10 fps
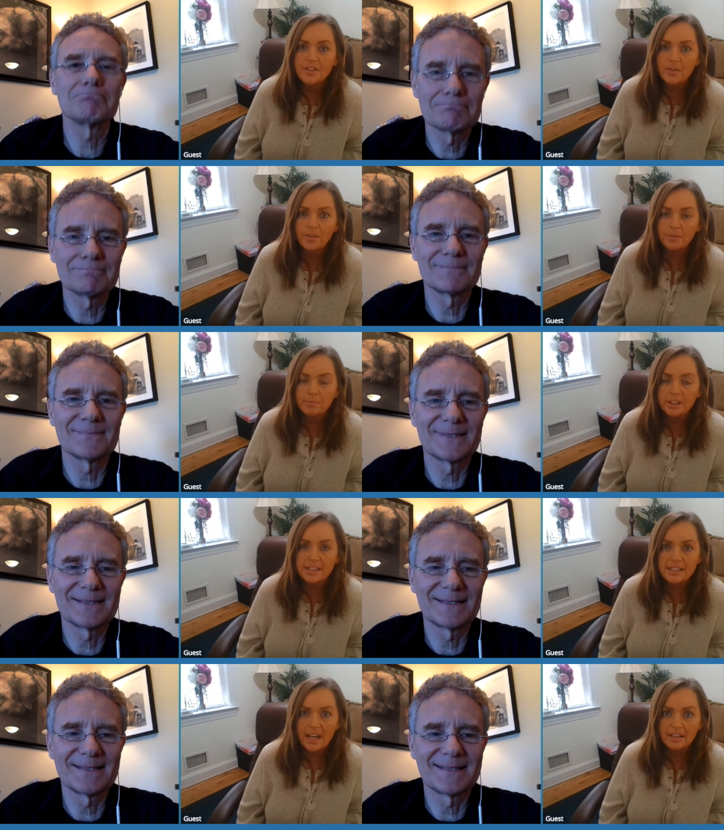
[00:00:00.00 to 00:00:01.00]
Speaker 1: So they're
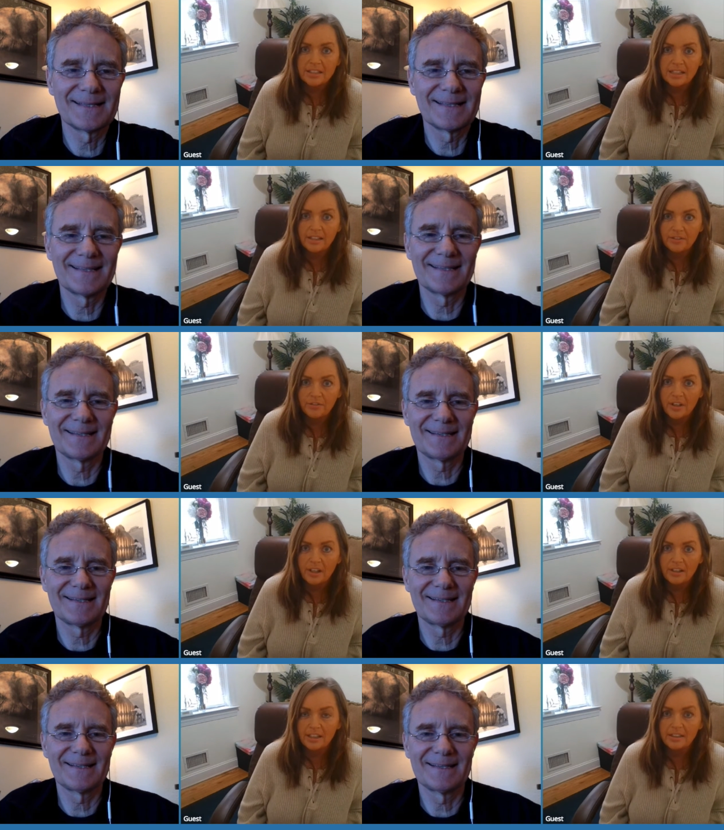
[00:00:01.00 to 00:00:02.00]
pretty talented and
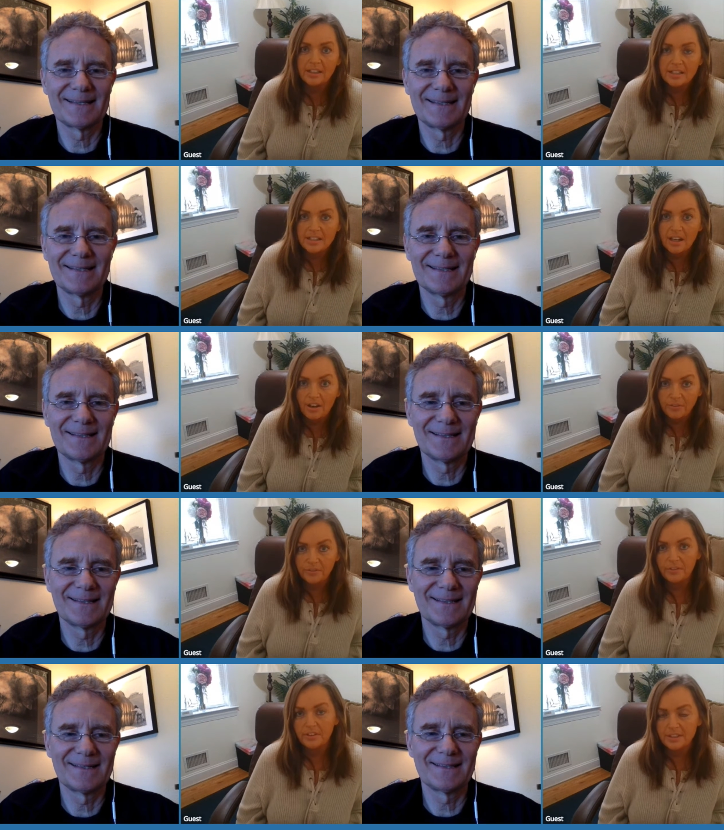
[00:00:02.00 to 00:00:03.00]
fun, and it's tough.
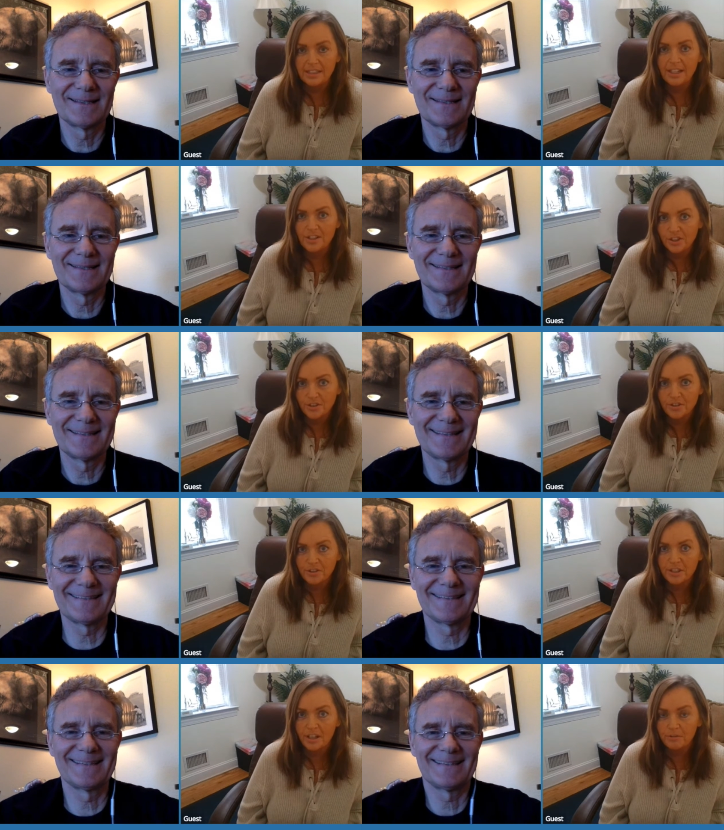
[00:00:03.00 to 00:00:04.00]
The teenage years
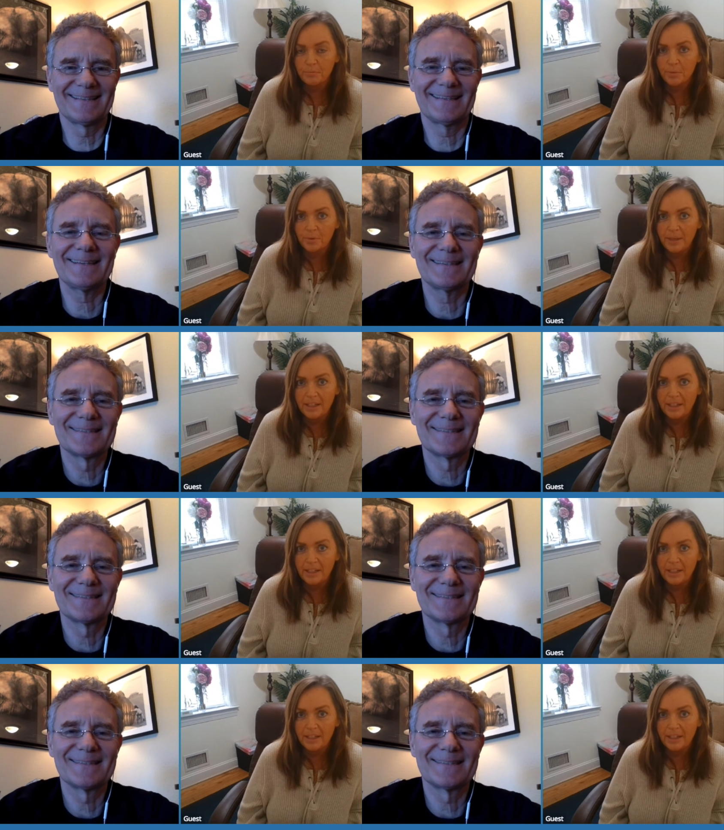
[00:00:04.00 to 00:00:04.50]
are tough, but we're